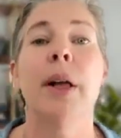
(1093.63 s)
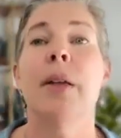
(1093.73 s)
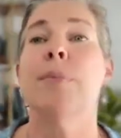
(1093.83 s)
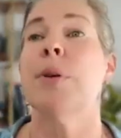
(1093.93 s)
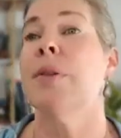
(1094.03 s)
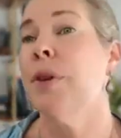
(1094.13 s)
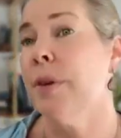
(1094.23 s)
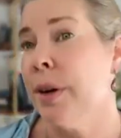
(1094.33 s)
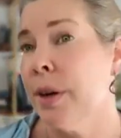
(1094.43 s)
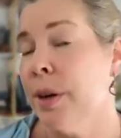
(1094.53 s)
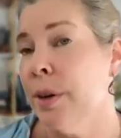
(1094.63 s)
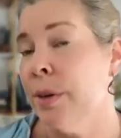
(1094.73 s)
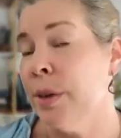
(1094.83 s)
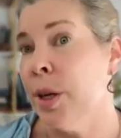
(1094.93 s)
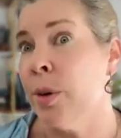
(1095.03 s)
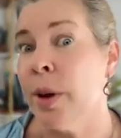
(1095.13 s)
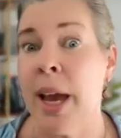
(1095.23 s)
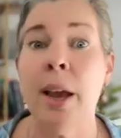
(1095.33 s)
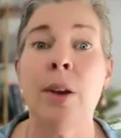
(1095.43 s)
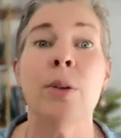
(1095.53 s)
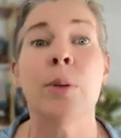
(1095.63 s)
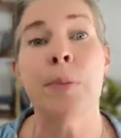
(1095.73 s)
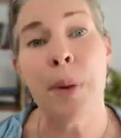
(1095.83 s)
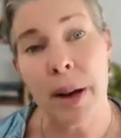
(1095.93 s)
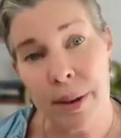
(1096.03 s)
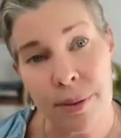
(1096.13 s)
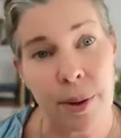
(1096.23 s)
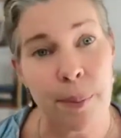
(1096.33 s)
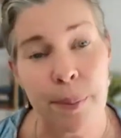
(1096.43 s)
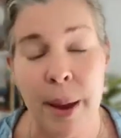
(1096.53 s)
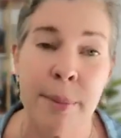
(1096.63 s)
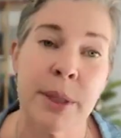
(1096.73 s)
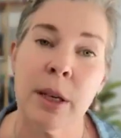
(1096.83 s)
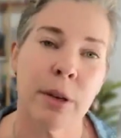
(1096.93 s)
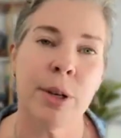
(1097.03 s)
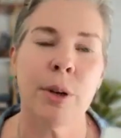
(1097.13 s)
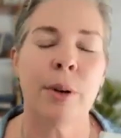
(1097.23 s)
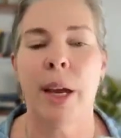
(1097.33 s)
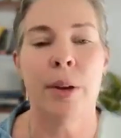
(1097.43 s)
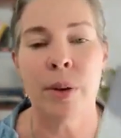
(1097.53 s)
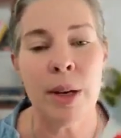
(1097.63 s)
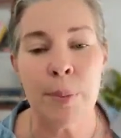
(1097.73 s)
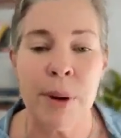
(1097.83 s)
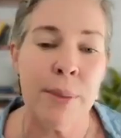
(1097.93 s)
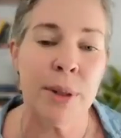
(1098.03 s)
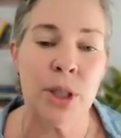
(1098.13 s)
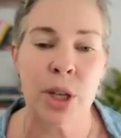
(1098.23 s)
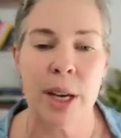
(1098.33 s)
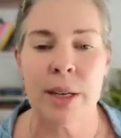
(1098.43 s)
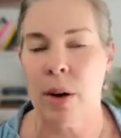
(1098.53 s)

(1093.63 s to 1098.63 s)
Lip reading: But if you're in the UK, you would buy it from Amazon UK. You can pretty much get it all